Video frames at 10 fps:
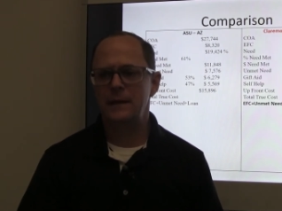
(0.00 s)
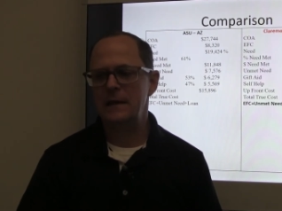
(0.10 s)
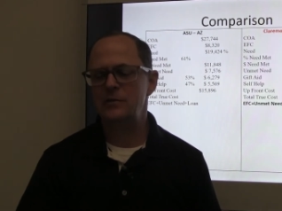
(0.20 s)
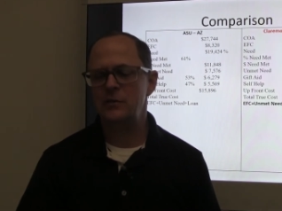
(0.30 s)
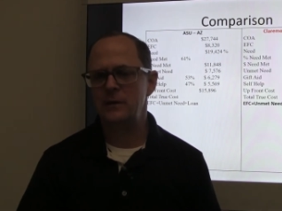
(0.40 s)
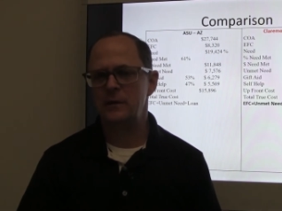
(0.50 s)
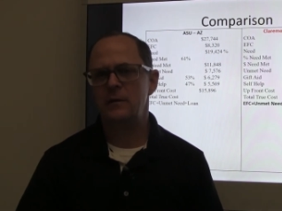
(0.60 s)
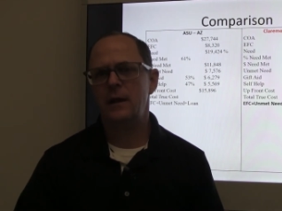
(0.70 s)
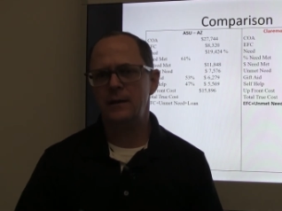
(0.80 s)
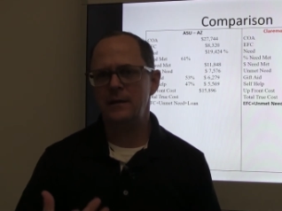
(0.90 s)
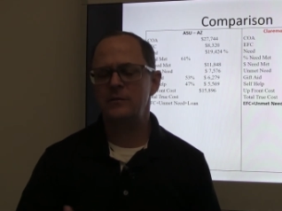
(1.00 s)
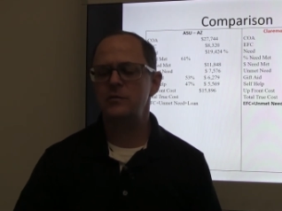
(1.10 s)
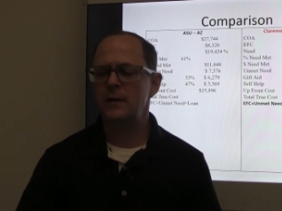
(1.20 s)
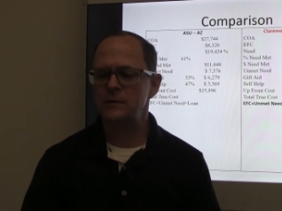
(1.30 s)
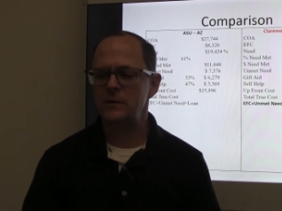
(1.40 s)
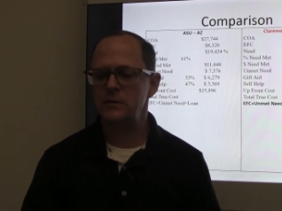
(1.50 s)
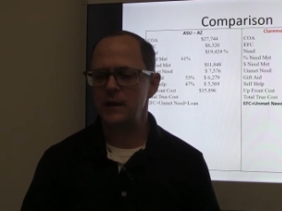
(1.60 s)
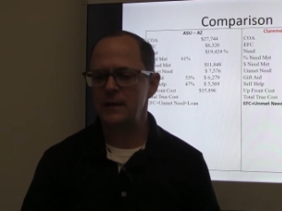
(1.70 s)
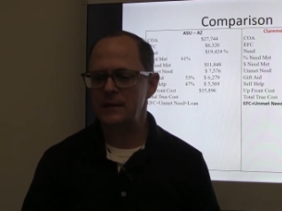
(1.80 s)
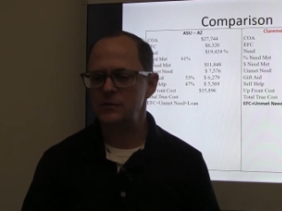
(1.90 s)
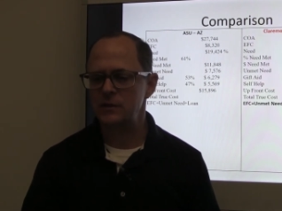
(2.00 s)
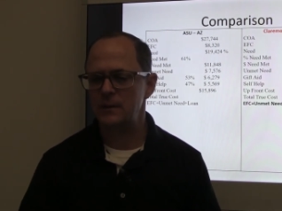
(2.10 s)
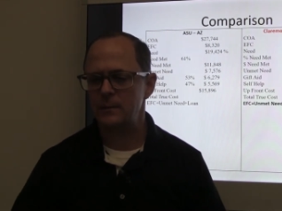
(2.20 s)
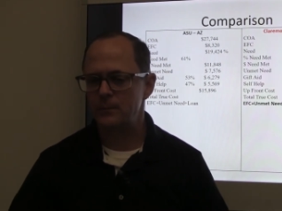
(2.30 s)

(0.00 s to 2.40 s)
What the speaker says: each year. And yes, you have to do that each year.